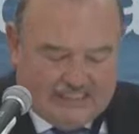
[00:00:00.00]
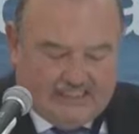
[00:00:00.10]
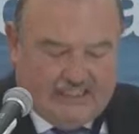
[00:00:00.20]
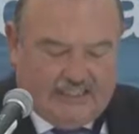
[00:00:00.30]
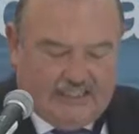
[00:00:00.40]

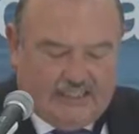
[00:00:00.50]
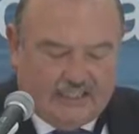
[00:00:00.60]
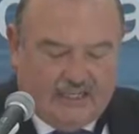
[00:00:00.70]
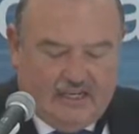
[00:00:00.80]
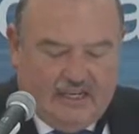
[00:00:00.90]
the
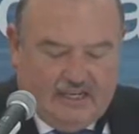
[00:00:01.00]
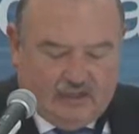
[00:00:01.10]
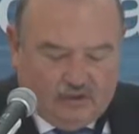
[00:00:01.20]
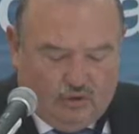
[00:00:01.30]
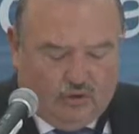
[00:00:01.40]

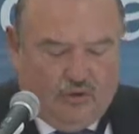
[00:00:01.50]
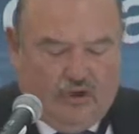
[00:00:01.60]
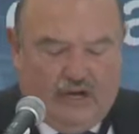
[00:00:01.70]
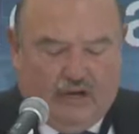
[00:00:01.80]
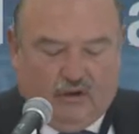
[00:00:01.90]
prioritization of
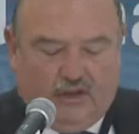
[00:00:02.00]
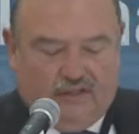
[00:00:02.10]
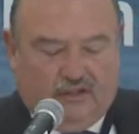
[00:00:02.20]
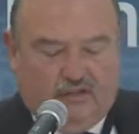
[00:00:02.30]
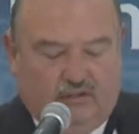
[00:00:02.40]
internal
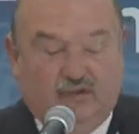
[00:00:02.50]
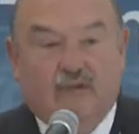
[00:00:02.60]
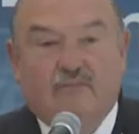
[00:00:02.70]
tasks,